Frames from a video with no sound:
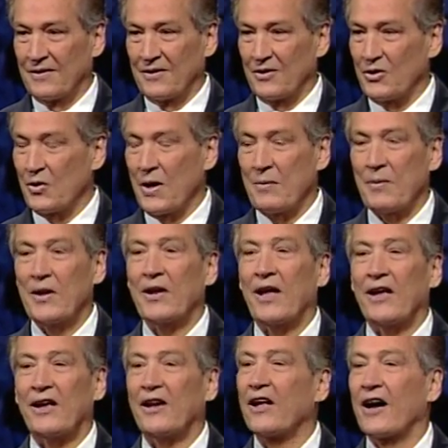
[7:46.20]
You have any,
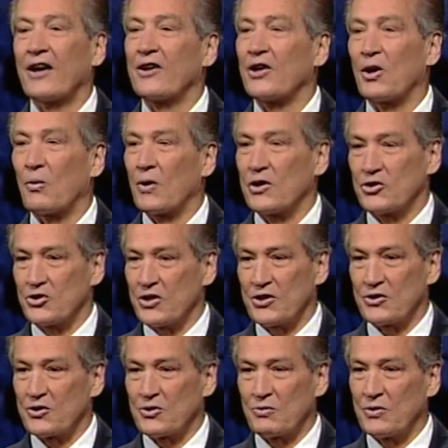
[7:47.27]
any idea what
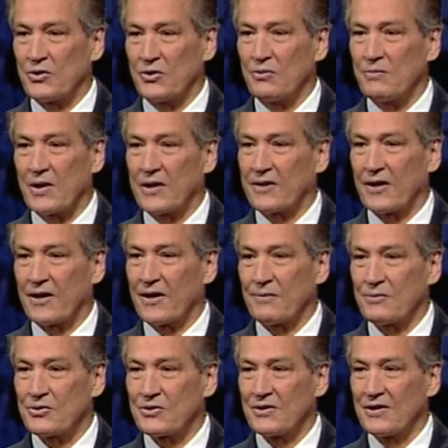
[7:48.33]
Jesus would do many
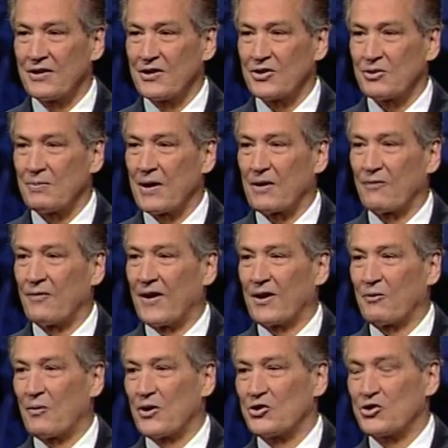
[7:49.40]
times. As a matter of
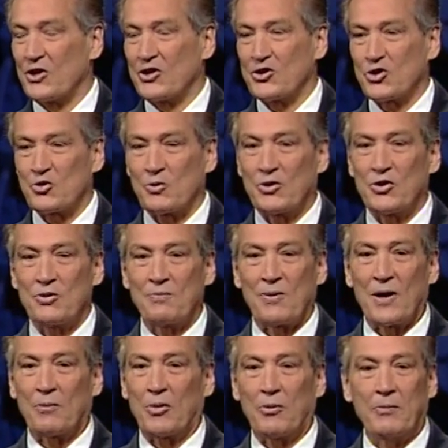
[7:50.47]
fact, what Jesus would do
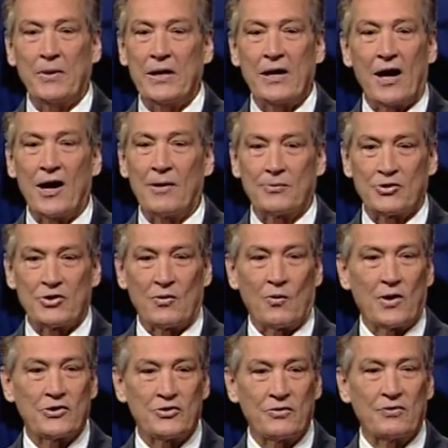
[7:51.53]
probably the opposite of
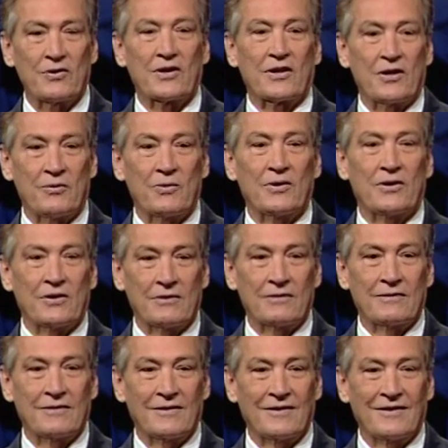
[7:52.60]
what you think he would do.
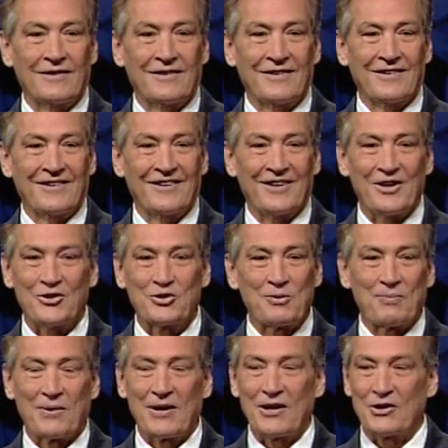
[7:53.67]
He'd
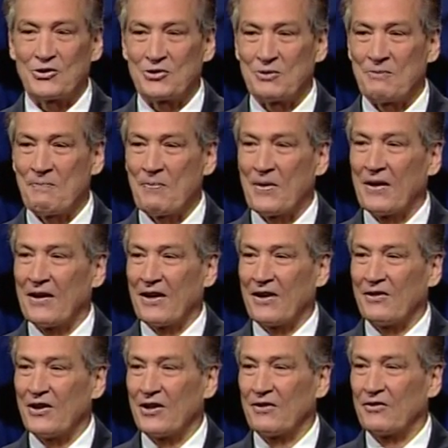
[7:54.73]
surprise you.
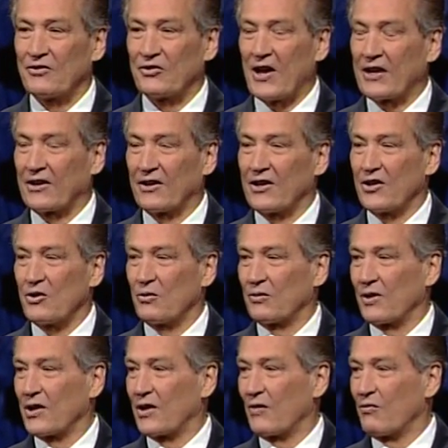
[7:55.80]
And then, secondly, you
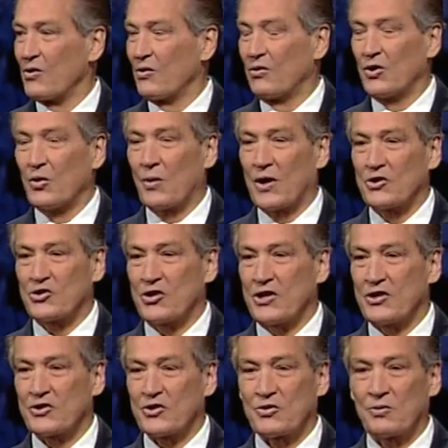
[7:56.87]
think if you knew what
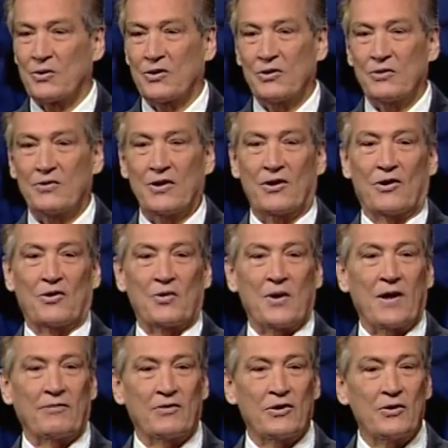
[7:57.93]
Jesus would do, then all you
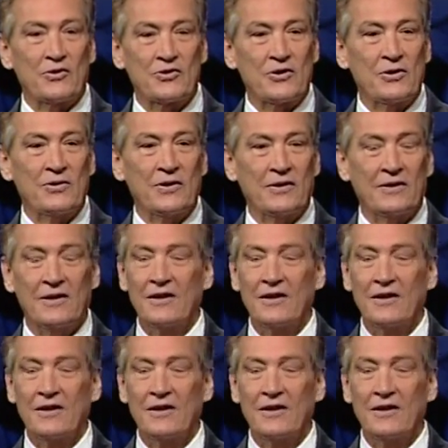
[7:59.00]
have to do is do it?